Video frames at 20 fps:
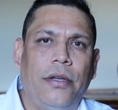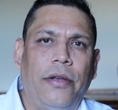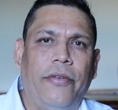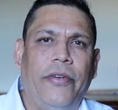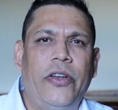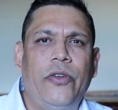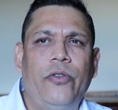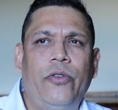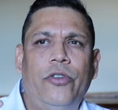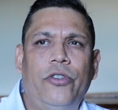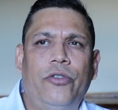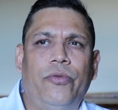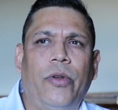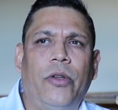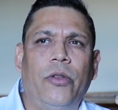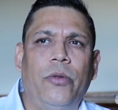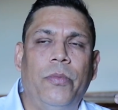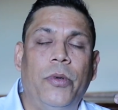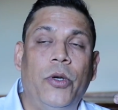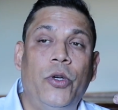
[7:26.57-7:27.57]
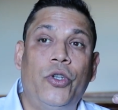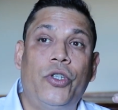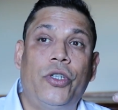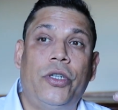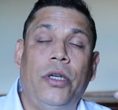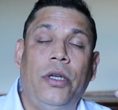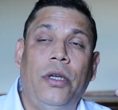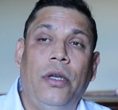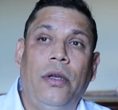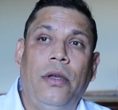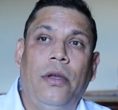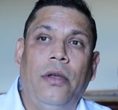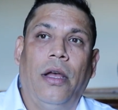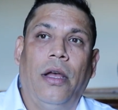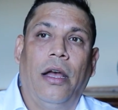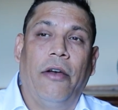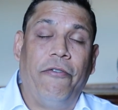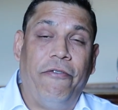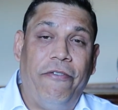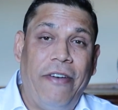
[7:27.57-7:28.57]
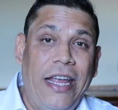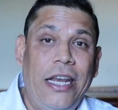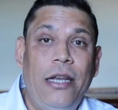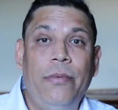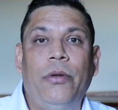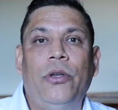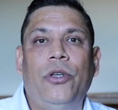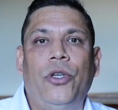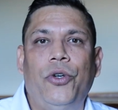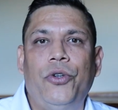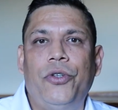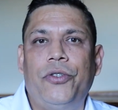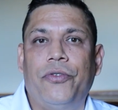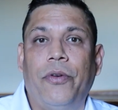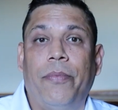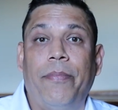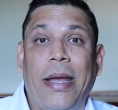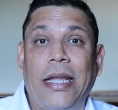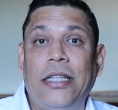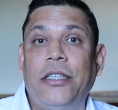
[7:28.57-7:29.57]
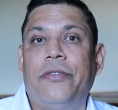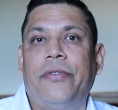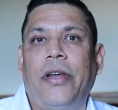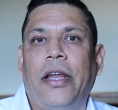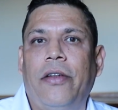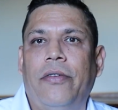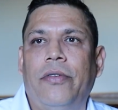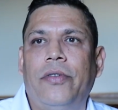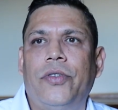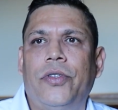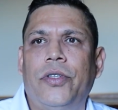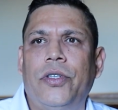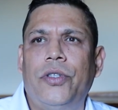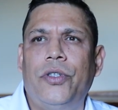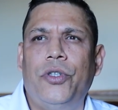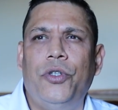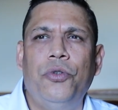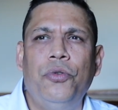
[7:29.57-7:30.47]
Vetiver is one of the most available notes for men's fragrances.